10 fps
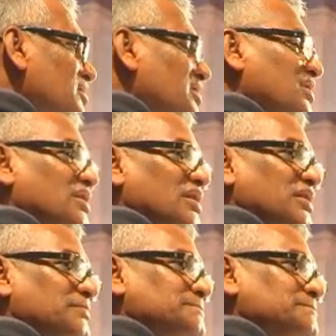in
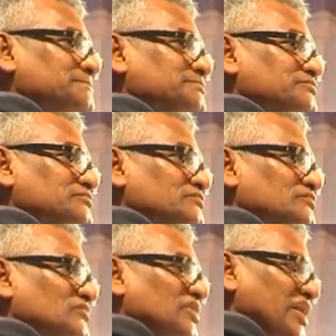
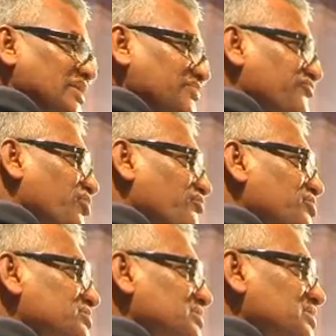carrying
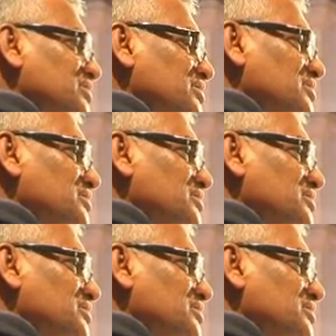forward the